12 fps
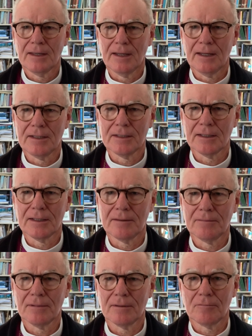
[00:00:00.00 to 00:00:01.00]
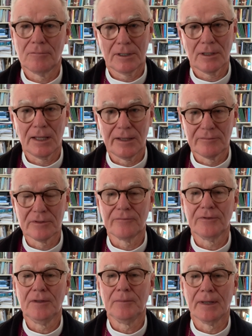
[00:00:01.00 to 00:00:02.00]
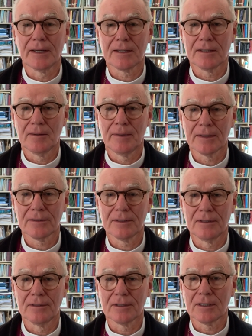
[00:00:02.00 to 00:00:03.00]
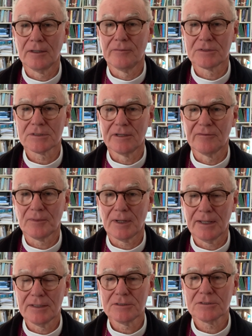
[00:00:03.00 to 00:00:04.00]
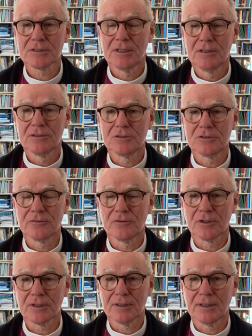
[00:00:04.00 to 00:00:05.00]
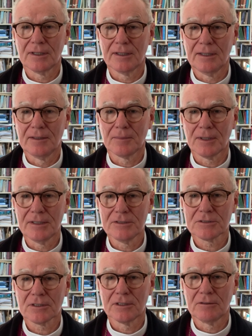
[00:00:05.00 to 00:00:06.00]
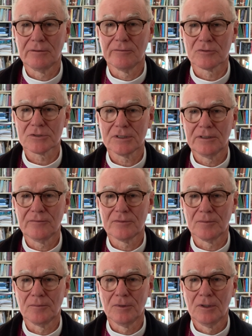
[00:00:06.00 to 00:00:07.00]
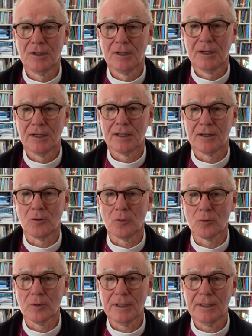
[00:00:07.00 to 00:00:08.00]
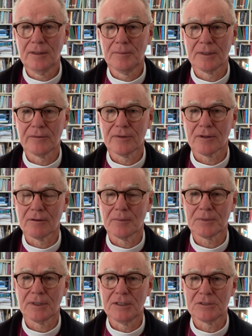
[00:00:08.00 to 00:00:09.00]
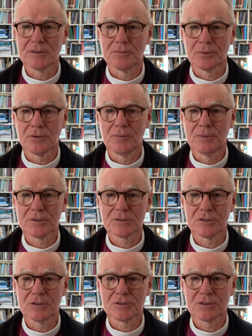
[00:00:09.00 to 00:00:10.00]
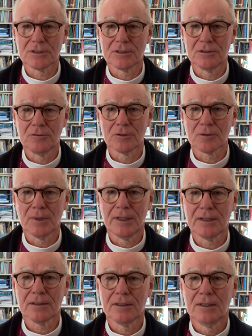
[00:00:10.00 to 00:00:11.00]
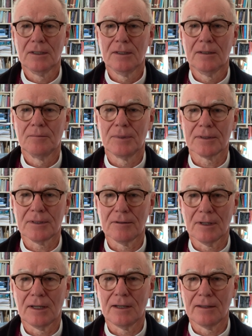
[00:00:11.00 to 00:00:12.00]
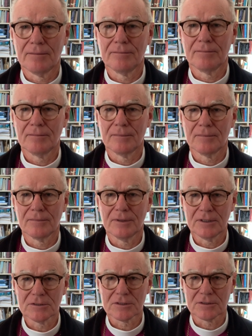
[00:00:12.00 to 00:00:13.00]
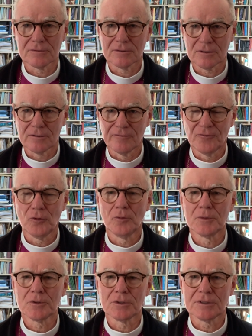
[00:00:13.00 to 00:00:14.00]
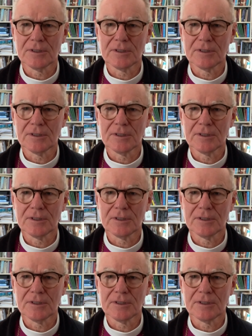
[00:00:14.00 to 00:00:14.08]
and we're glad for the feedback about the COVID safe plans that you've got in place. I know we've received them already, but if there are updates, improvements that you want to make, but there are things that conform to a